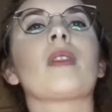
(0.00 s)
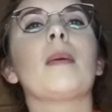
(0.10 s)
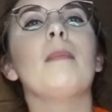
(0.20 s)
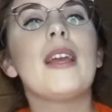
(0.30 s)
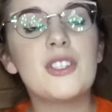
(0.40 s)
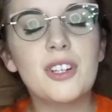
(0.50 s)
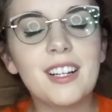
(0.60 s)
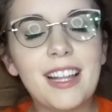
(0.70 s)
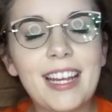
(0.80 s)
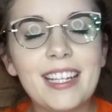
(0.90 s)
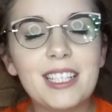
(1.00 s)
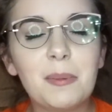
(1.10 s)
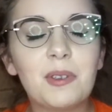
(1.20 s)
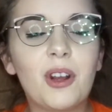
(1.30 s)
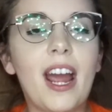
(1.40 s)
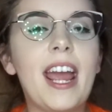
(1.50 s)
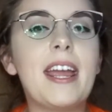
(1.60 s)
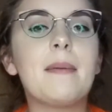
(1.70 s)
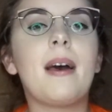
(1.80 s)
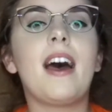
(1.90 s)
Make sure to like and
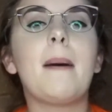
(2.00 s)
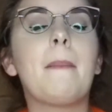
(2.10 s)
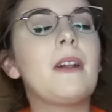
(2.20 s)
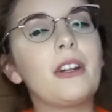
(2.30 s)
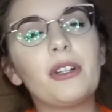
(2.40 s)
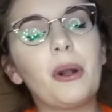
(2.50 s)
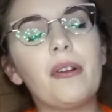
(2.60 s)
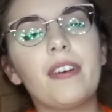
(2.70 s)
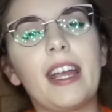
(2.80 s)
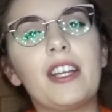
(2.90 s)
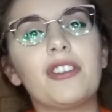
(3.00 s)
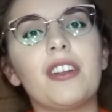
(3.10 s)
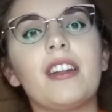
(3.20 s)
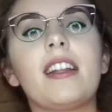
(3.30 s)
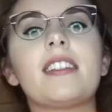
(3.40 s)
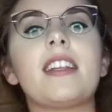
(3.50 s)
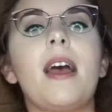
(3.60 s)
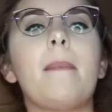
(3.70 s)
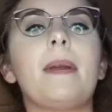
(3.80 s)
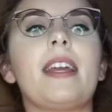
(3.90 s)
subscribe, put on your notifications,
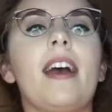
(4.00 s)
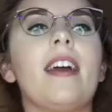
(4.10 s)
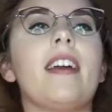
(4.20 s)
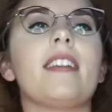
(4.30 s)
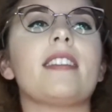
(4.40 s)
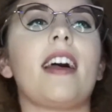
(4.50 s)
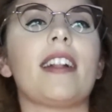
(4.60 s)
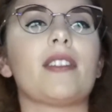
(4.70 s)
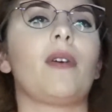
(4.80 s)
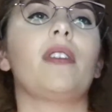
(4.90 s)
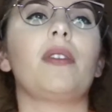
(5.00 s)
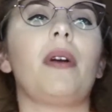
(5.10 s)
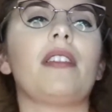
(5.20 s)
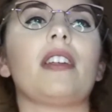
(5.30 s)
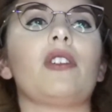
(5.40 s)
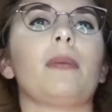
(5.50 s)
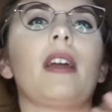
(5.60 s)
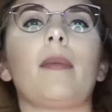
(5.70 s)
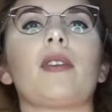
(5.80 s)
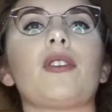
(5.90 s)
because that's the only way that you'll be
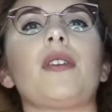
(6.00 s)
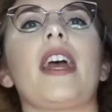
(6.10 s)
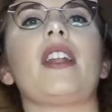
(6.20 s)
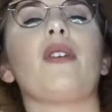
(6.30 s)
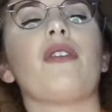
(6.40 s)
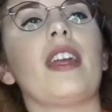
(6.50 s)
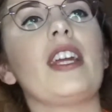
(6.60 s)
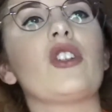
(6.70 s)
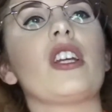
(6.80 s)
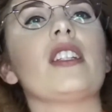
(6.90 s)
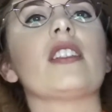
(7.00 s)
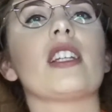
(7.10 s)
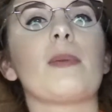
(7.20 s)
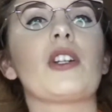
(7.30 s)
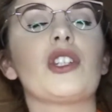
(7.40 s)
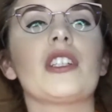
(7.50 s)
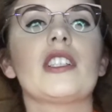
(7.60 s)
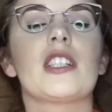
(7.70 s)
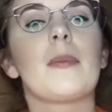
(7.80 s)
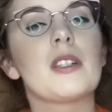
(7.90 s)
able to get notifications, especially
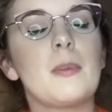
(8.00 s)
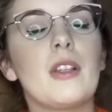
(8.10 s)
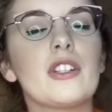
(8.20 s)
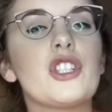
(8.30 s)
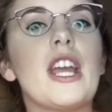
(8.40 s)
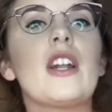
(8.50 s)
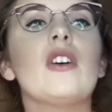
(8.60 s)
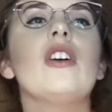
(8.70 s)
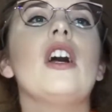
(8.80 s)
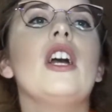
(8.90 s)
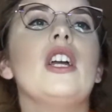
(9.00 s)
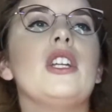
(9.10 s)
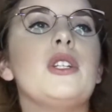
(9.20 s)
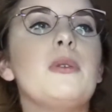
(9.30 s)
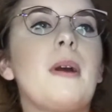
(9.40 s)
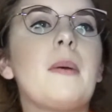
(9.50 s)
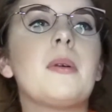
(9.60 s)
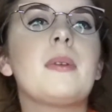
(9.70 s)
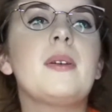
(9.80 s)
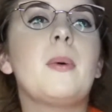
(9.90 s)
since I'm a smaller channel. You
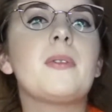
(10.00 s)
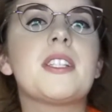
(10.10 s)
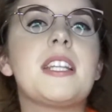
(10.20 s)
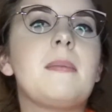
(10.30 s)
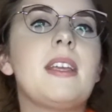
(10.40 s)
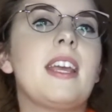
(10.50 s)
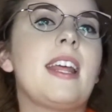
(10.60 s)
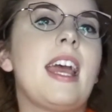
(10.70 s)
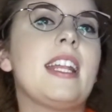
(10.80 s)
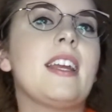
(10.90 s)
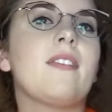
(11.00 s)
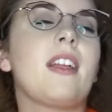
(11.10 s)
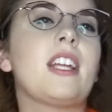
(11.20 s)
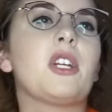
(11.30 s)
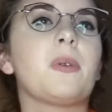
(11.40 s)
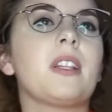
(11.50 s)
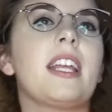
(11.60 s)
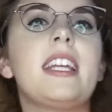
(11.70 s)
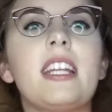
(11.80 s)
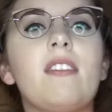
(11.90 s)
probably won't see me in any of like your
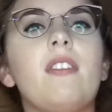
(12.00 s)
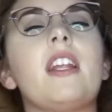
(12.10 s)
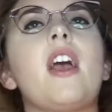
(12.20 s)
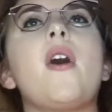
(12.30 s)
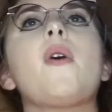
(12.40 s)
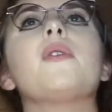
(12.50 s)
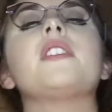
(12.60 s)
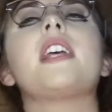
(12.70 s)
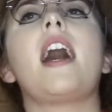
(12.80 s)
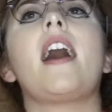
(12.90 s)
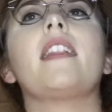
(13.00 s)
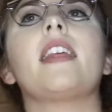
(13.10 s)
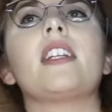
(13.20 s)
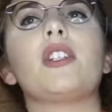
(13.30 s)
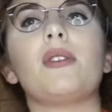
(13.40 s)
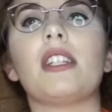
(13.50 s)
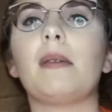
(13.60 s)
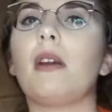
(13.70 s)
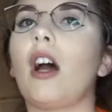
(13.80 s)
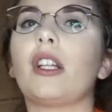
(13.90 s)
related videos unless you see
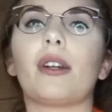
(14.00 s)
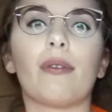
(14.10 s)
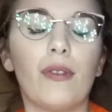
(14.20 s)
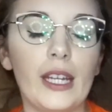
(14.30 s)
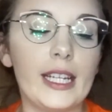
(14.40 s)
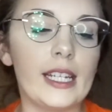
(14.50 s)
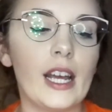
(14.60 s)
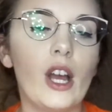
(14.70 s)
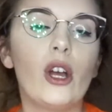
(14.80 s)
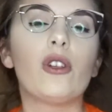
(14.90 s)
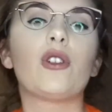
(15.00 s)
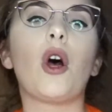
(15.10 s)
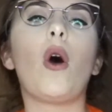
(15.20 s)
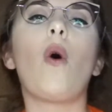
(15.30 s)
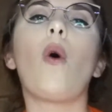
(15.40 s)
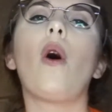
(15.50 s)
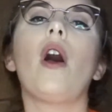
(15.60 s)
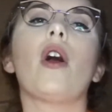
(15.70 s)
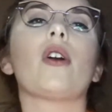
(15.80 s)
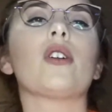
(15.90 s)
me on your feed. So
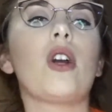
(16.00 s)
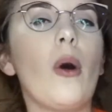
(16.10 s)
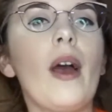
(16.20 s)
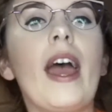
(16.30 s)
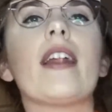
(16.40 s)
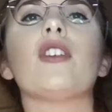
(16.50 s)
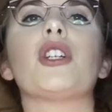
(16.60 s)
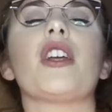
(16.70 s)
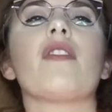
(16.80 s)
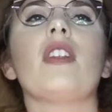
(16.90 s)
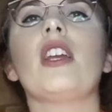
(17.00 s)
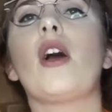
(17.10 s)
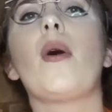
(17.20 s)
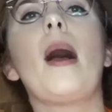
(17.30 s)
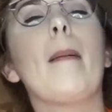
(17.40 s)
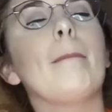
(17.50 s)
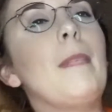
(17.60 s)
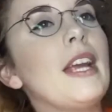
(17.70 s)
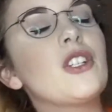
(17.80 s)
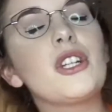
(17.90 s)
go ahead and share the video.
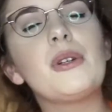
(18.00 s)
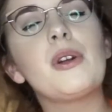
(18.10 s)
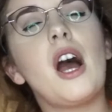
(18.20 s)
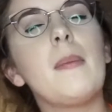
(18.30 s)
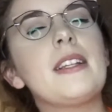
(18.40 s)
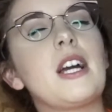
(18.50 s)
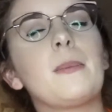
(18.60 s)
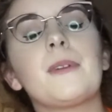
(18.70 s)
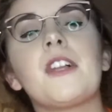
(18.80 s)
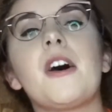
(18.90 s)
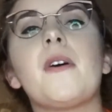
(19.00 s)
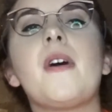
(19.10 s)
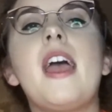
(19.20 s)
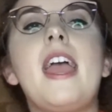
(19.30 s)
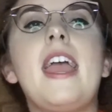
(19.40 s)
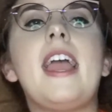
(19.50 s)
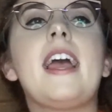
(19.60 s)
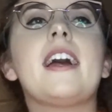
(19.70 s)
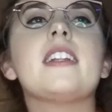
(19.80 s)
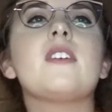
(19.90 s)
Make sure you comment down below.
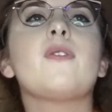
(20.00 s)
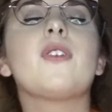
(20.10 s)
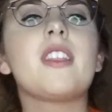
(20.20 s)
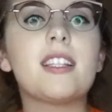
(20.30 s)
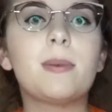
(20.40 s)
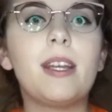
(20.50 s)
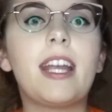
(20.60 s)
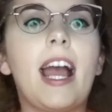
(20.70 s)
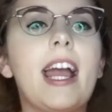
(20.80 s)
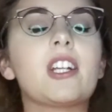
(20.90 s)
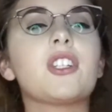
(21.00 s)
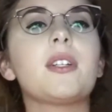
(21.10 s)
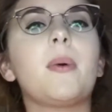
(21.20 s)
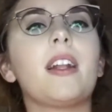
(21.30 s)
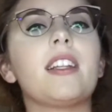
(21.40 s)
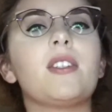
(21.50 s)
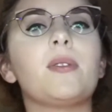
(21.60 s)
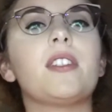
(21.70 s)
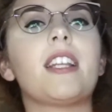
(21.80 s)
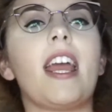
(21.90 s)
And for this week, I actually wanted to
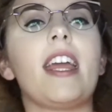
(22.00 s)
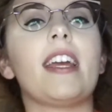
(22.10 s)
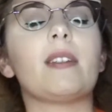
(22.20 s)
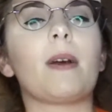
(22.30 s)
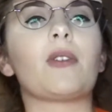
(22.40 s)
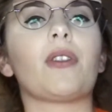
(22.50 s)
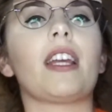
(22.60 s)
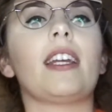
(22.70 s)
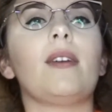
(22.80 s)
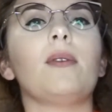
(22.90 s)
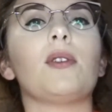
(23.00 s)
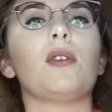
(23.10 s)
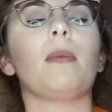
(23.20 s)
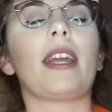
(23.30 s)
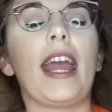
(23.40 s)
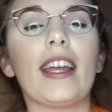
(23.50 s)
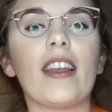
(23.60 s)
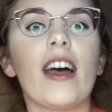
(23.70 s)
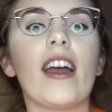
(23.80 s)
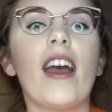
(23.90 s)
say a special thank you to
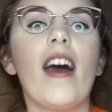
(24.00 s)
Michaela.